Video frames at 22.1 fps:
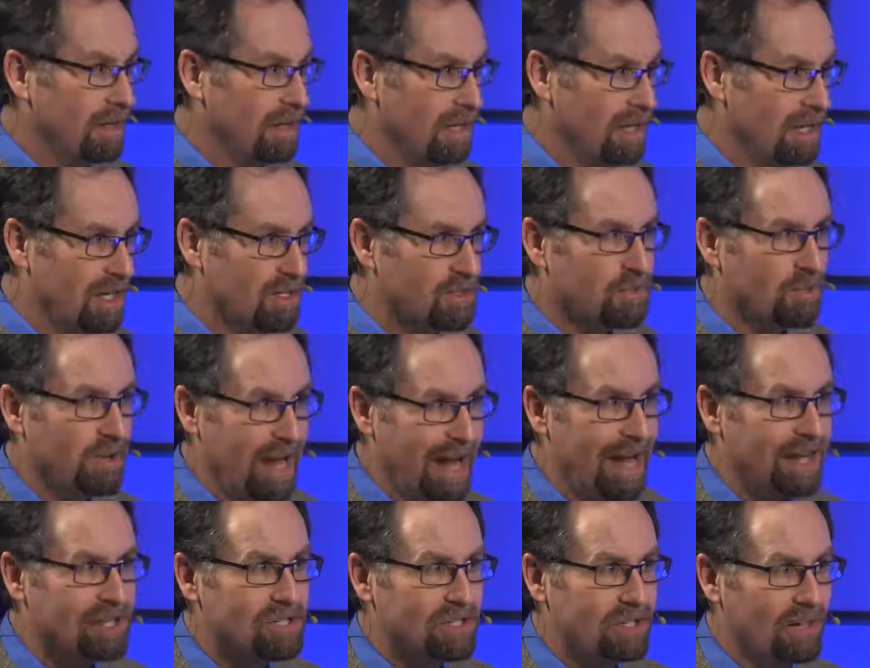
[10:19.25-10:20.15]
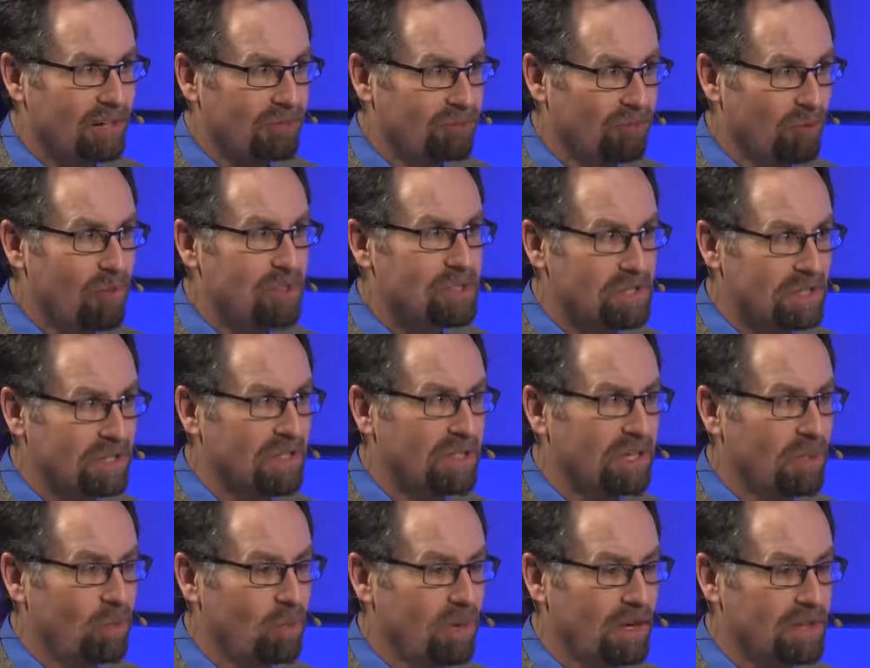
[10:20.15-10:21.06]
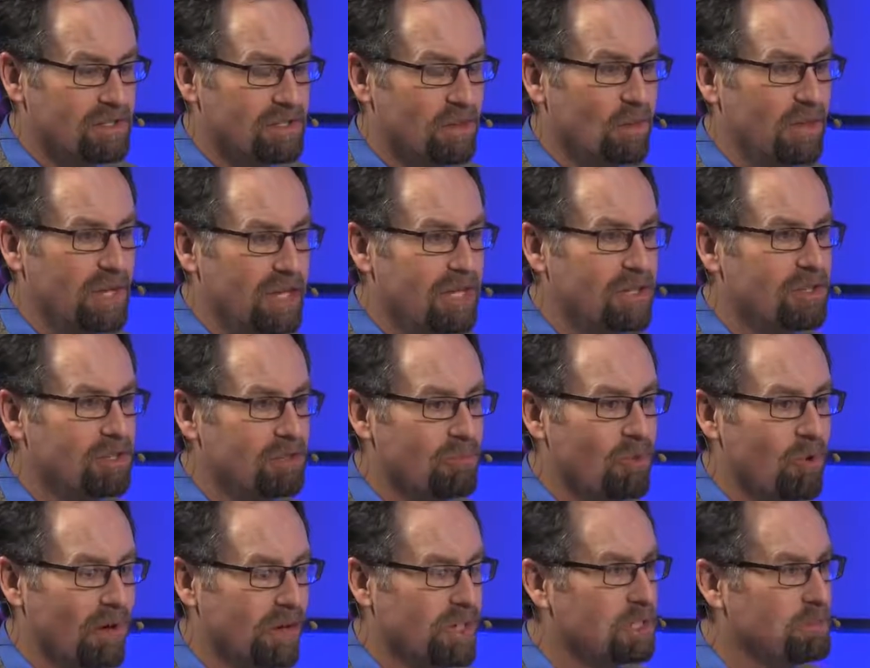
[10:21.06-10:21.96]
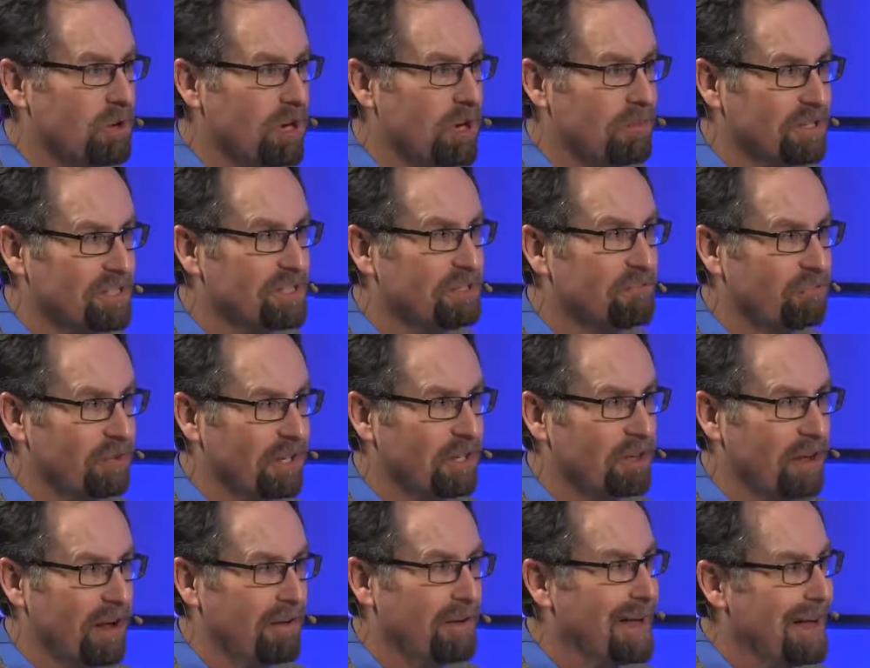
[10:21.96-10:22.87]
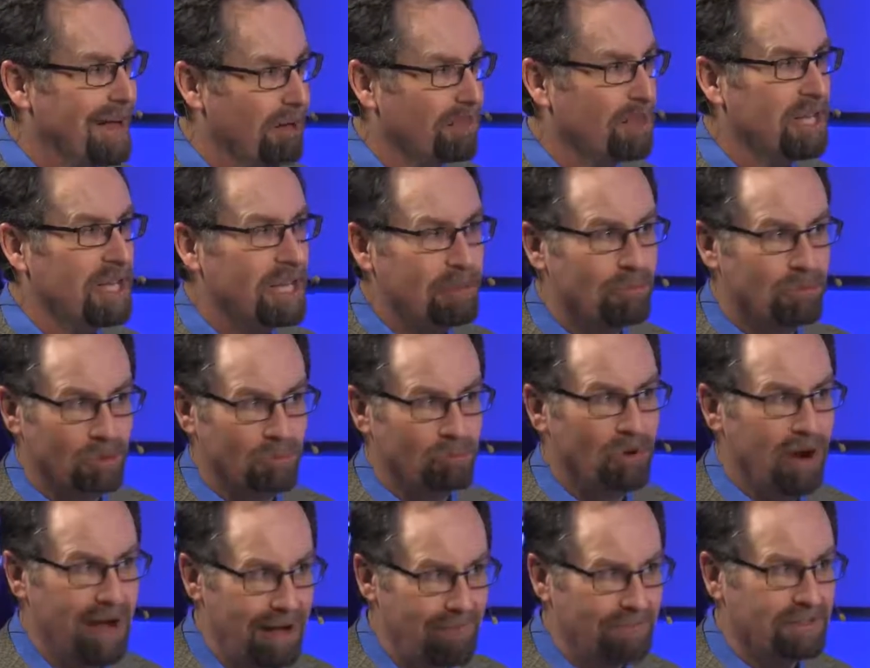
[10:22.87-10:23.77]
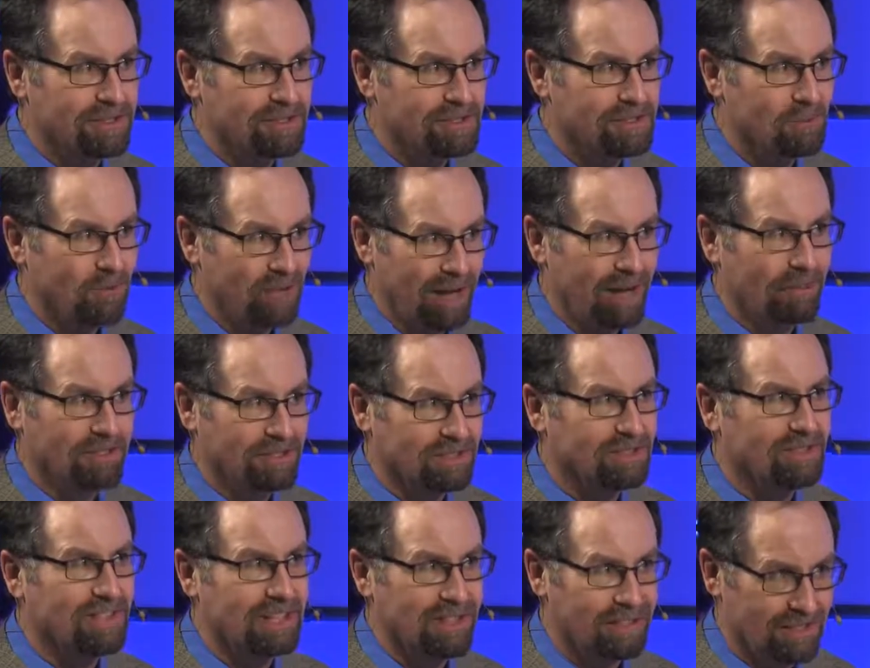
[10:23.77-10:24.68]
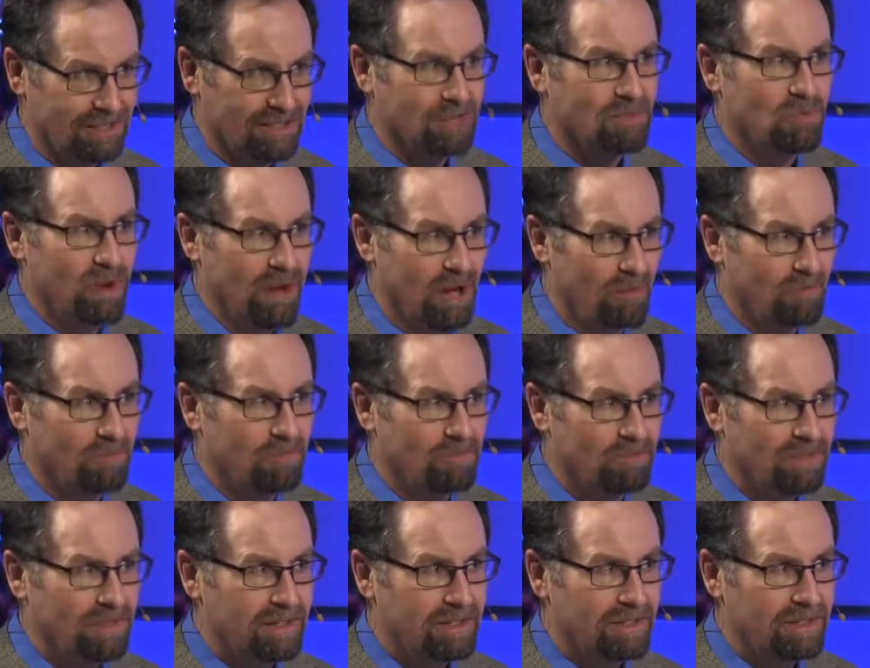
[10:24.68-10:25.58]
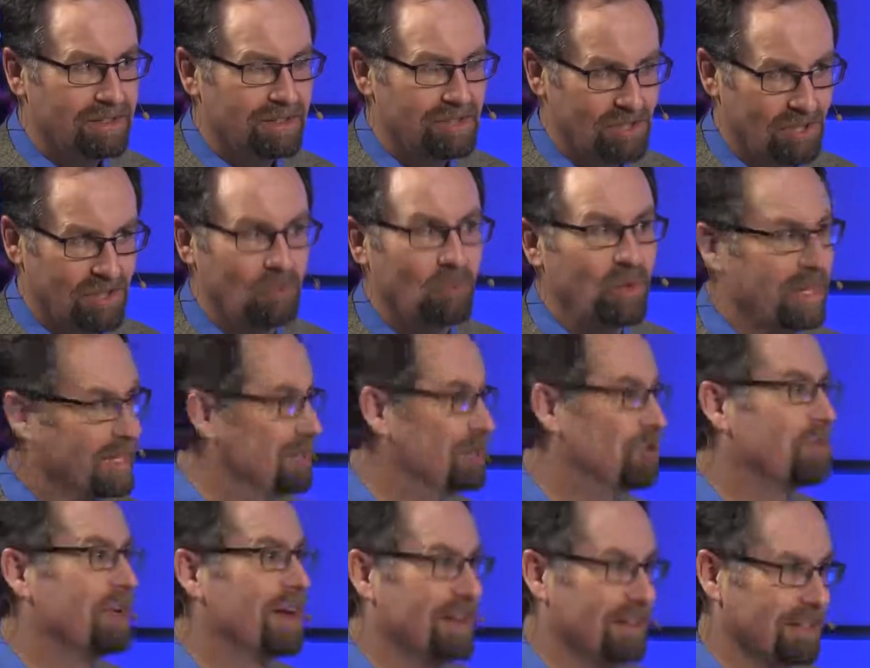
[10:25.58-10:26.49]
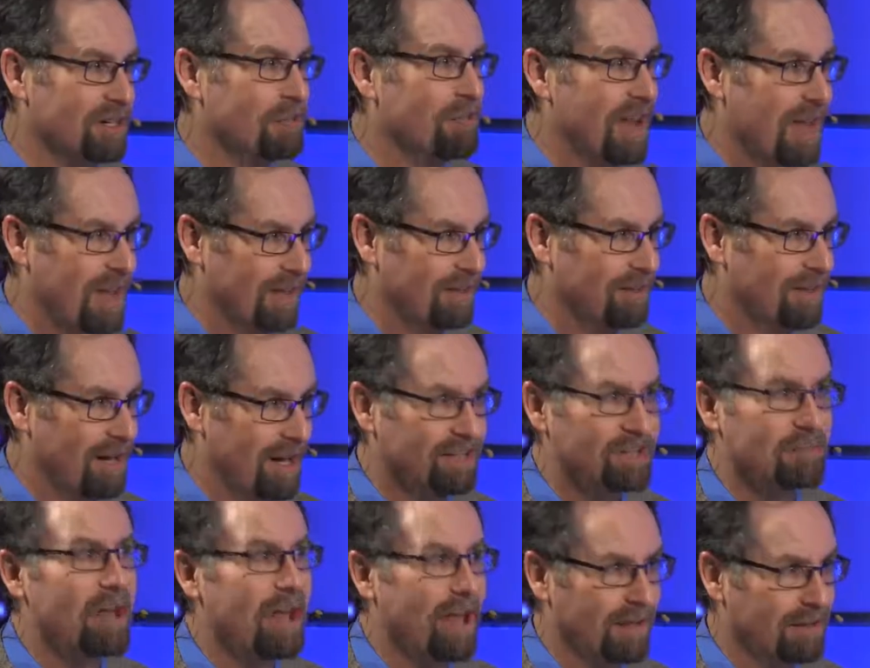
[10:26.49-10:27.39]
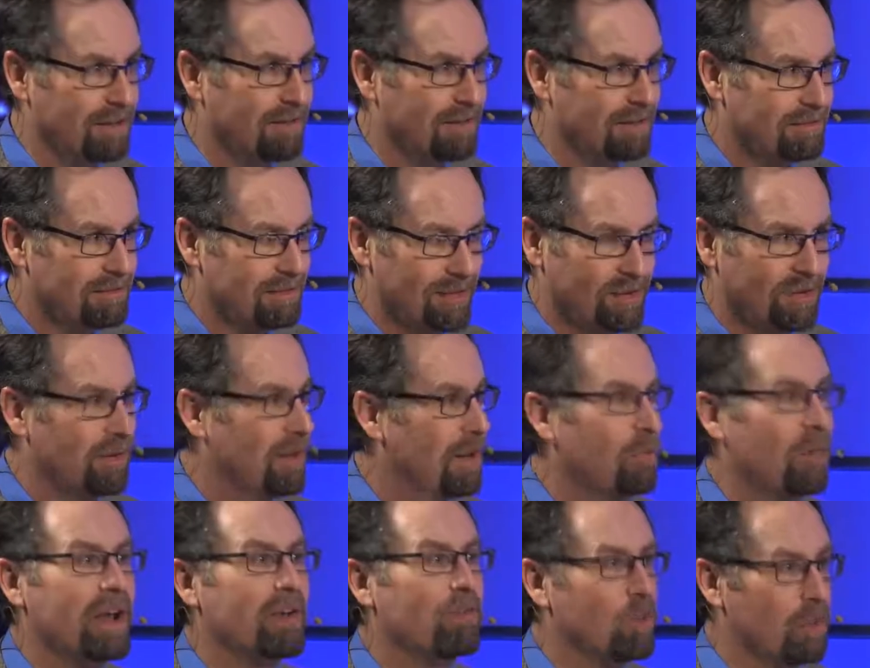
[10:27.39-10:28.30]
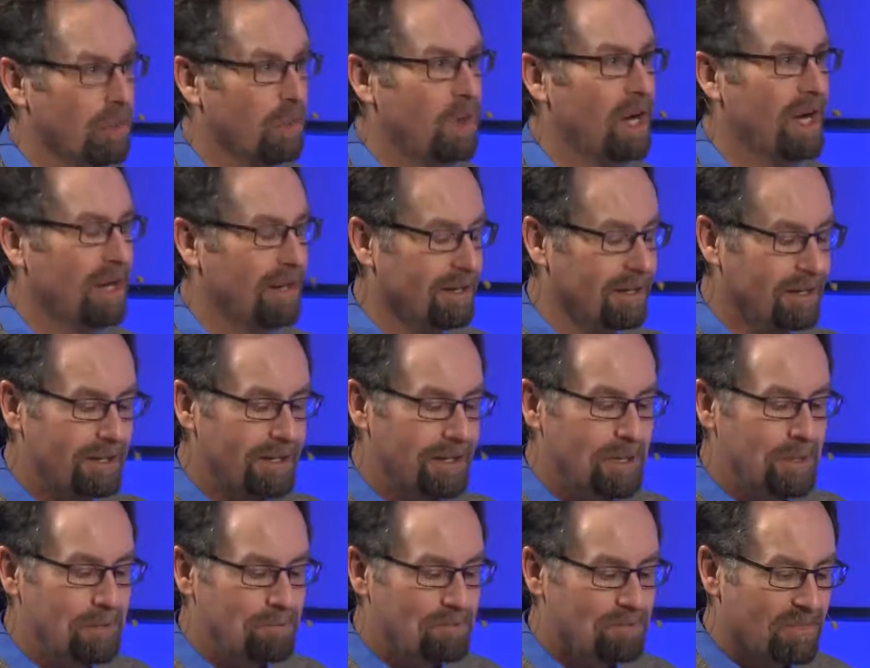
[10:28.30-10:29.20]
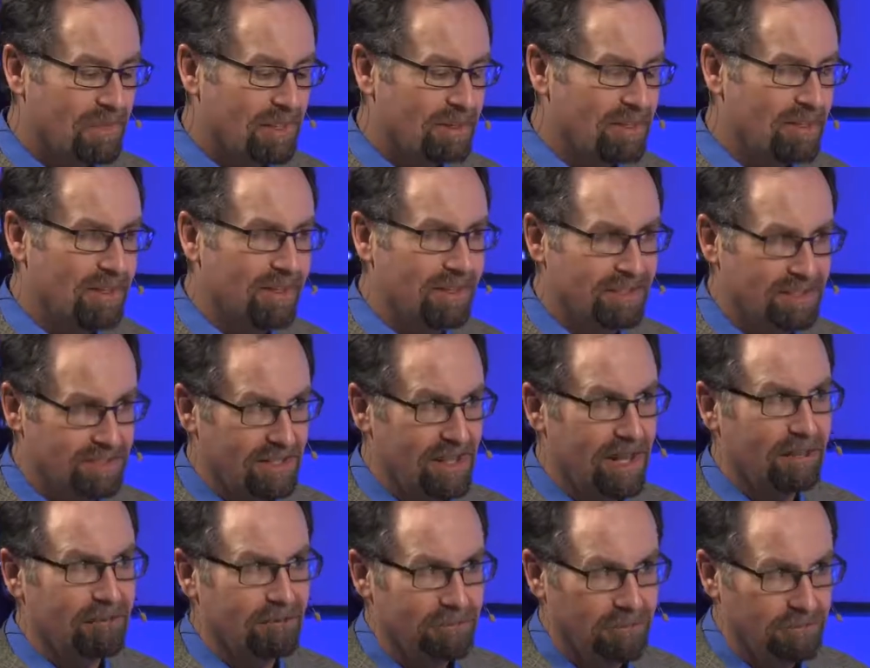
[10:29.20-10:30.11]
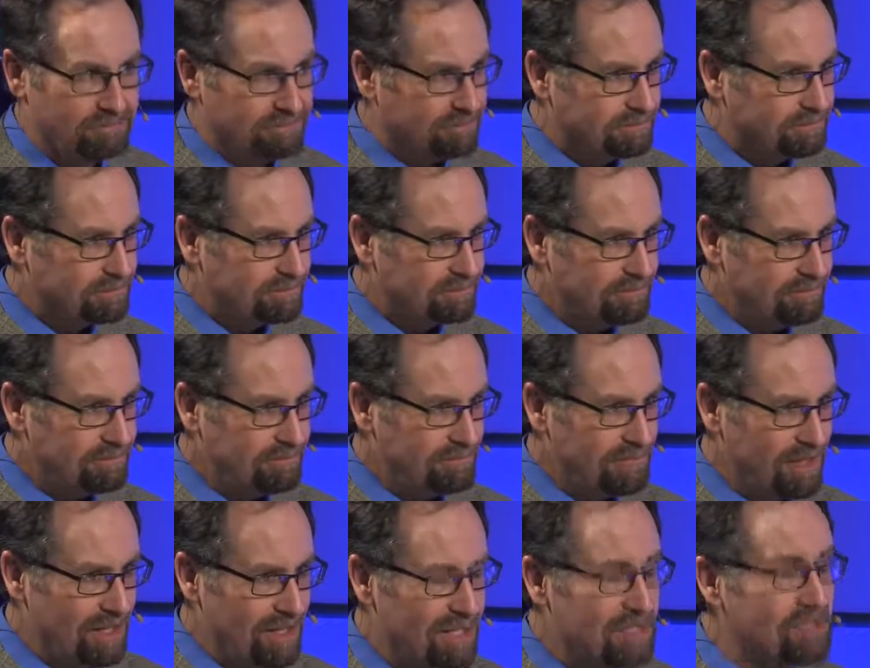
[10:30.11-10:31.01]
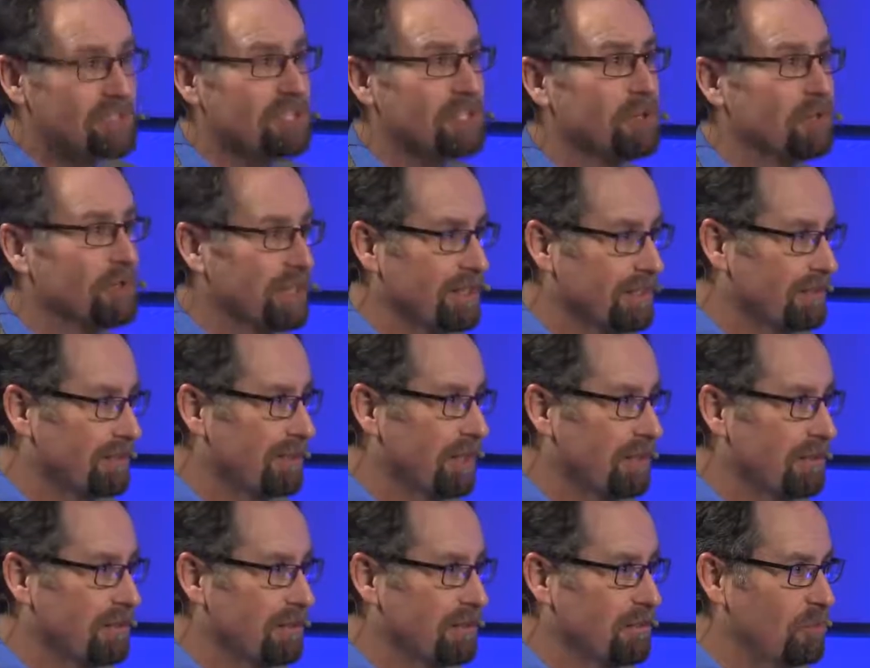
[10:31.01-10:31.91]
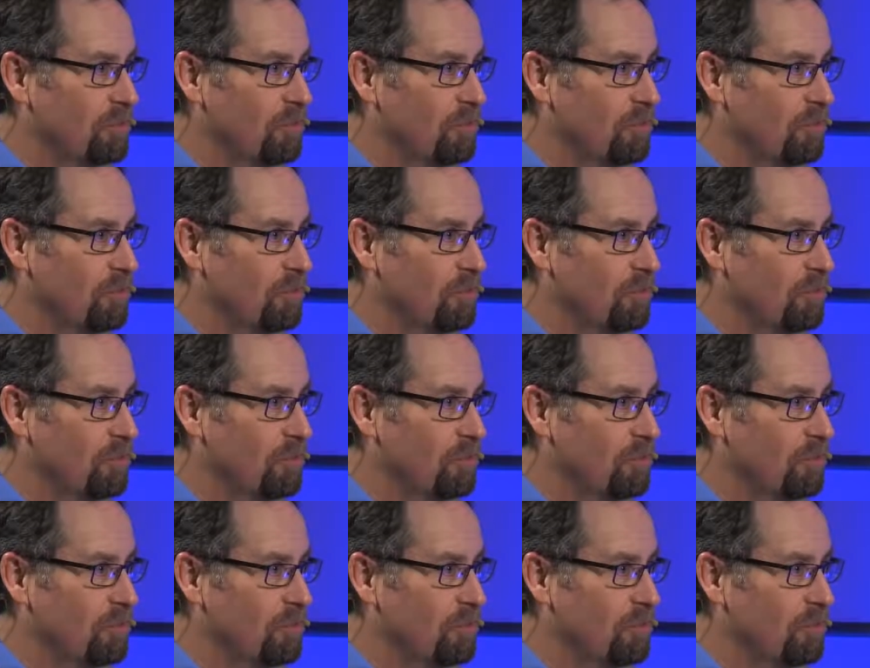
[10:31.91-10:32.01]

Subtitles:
His reaction, unfortunately, was that we need to do more experiments to figure out how the Hebrew prophets were able to see into this realm so that we can do it on command, on demand, whenever we want, instead of considering that